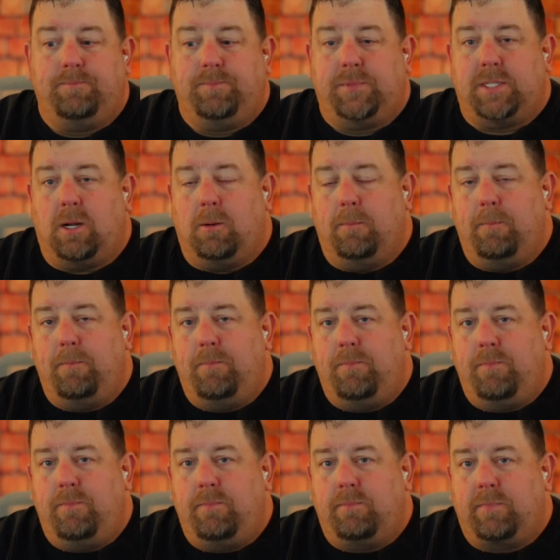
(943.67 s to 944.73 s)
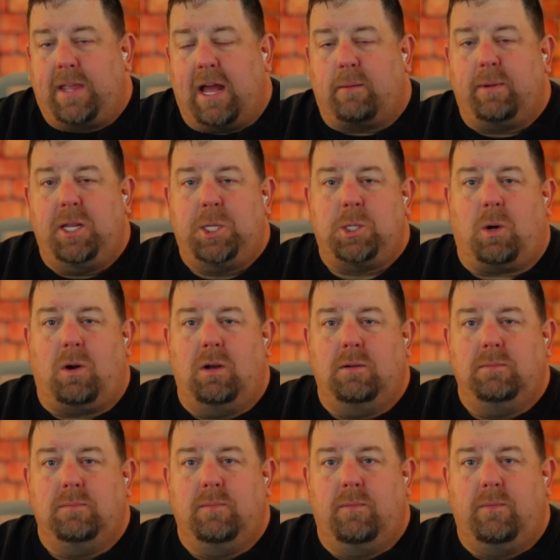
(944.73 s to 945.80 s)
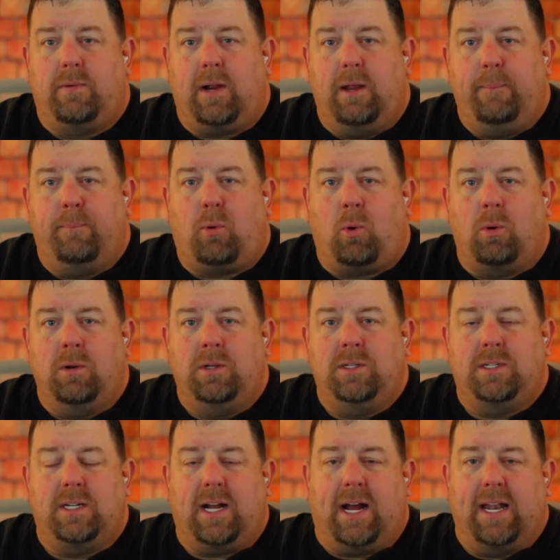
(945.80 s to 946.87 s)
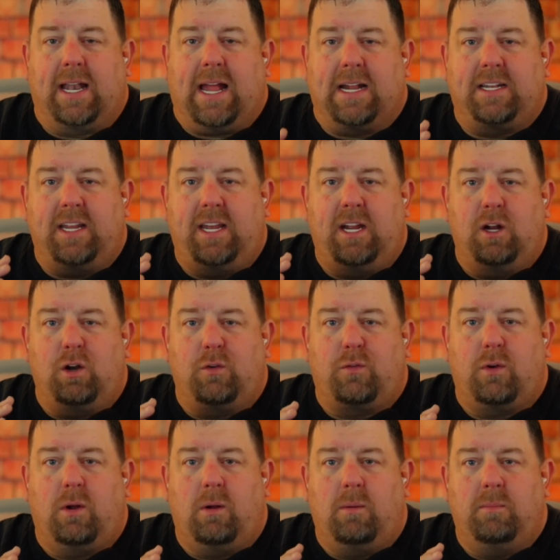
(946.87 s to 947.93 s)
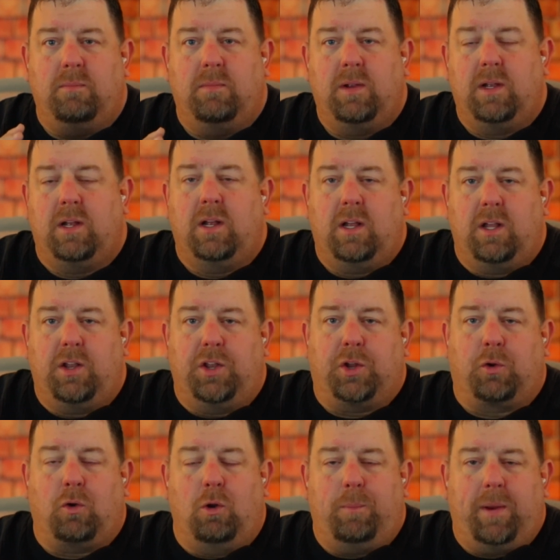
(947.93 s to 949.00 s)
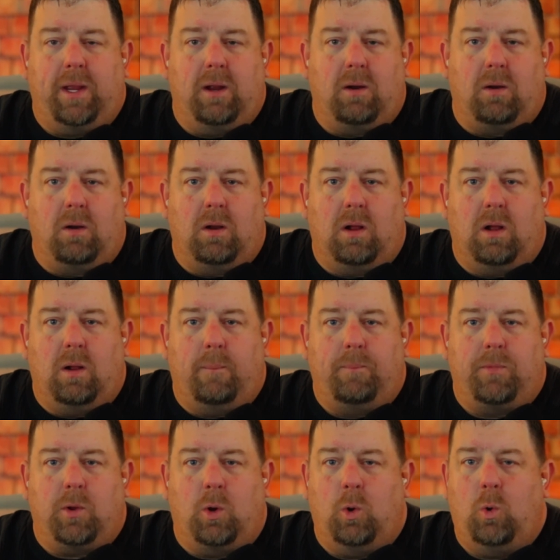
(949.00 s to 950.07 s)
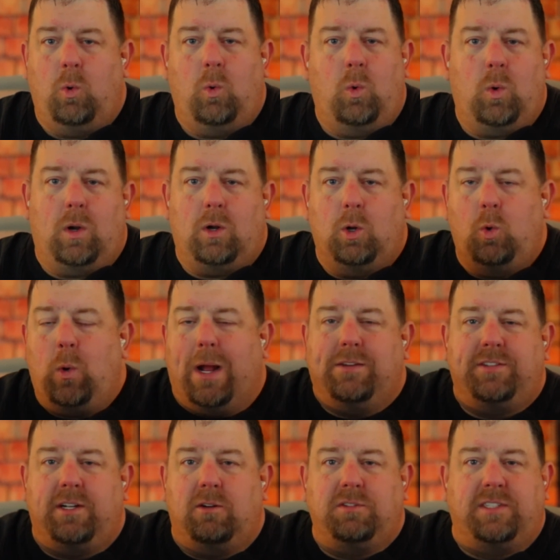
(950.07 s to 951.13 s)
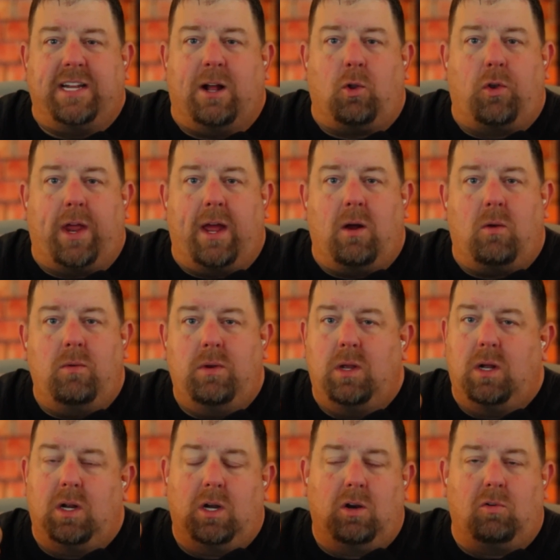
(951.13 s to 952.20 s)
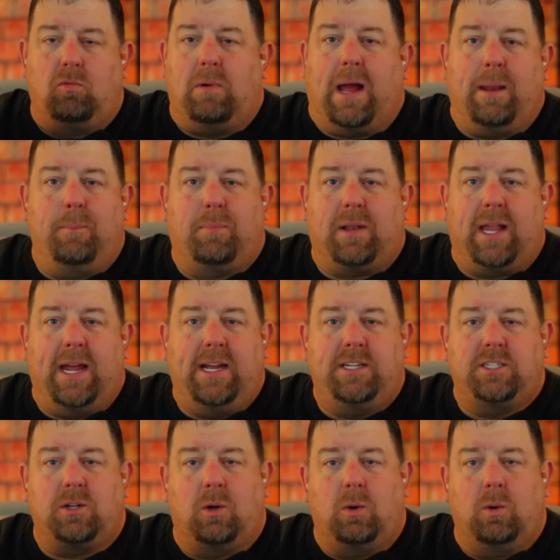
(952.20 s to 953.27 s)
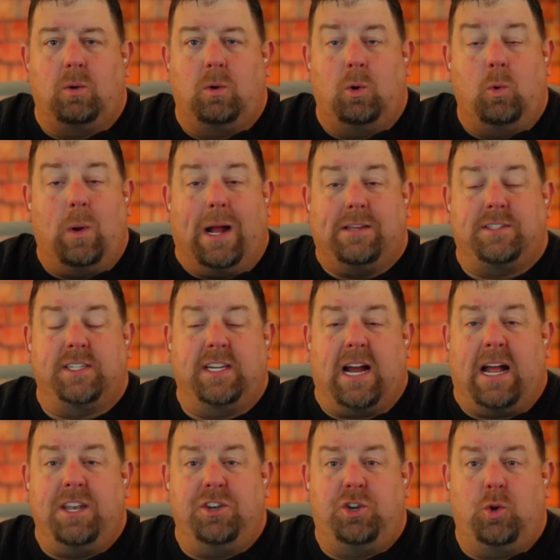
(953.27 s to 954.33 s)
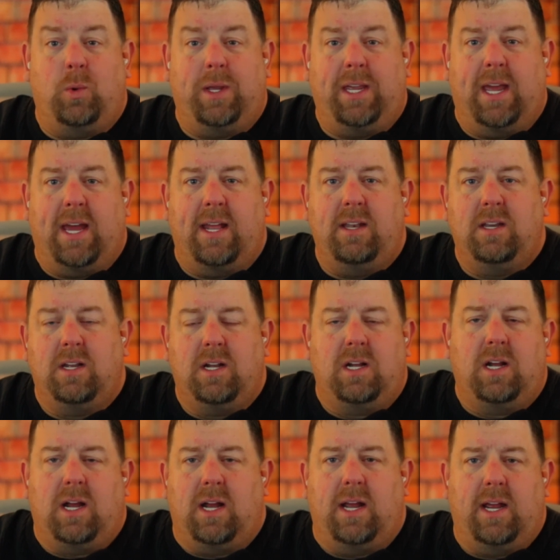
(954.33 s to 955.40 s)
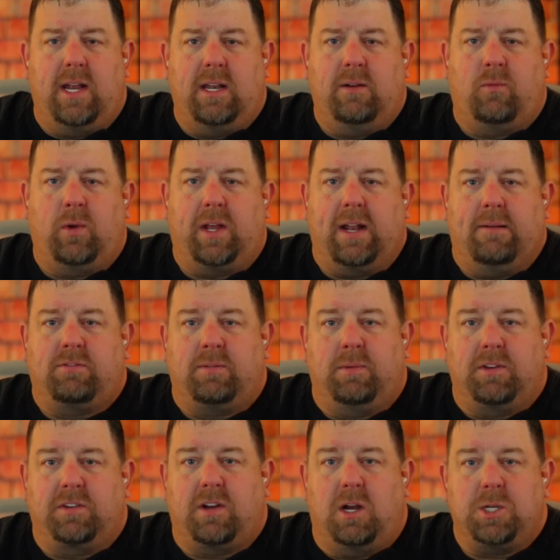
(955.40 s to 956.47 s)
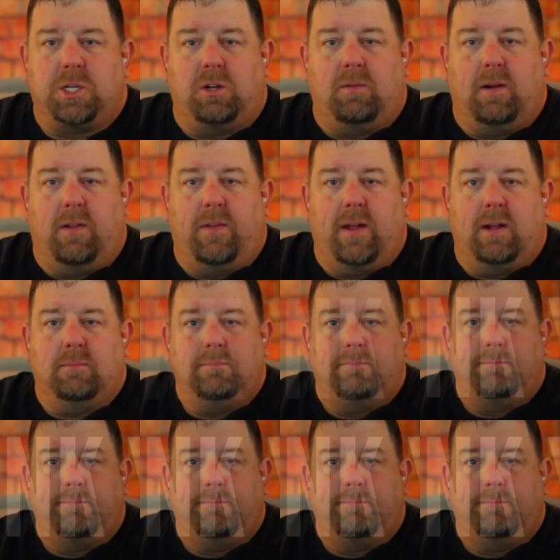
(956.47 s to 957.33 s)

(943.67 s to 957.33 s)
So accountability chart, very important. I'd like to hear from the group here who has theirs nailed down, right in place, or who hasn't gotten to it yet, and if we can have some discussion around that.